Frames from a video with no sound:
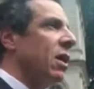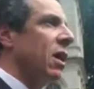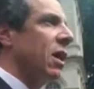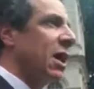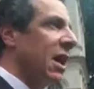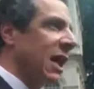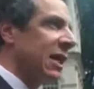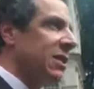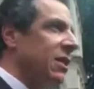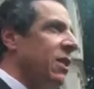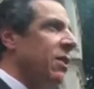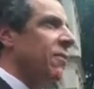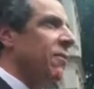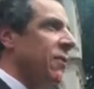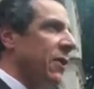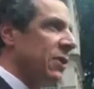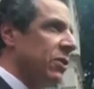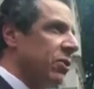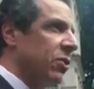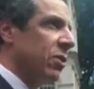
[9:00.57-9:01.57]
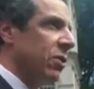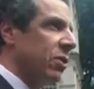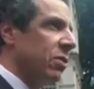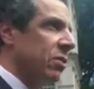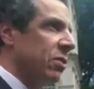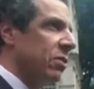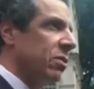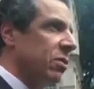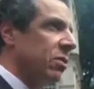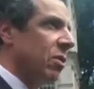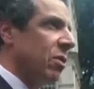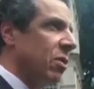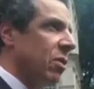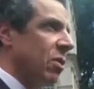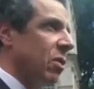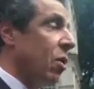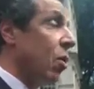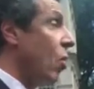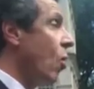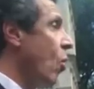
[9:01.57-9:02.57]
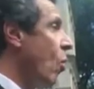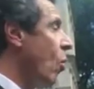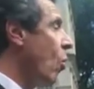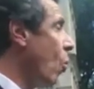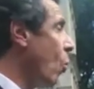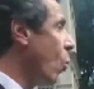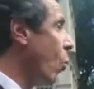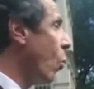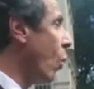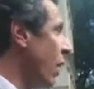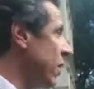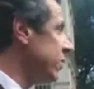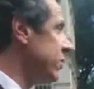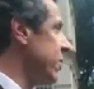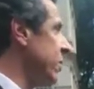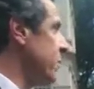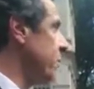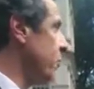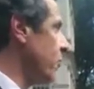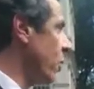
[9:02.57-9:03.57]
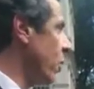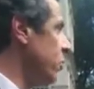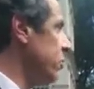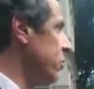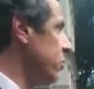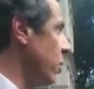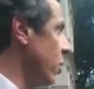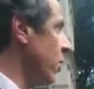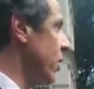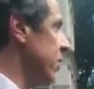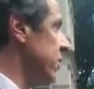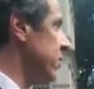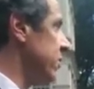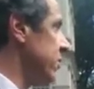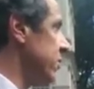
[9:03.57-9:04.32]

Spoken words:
elected official who wasn't pro-choice.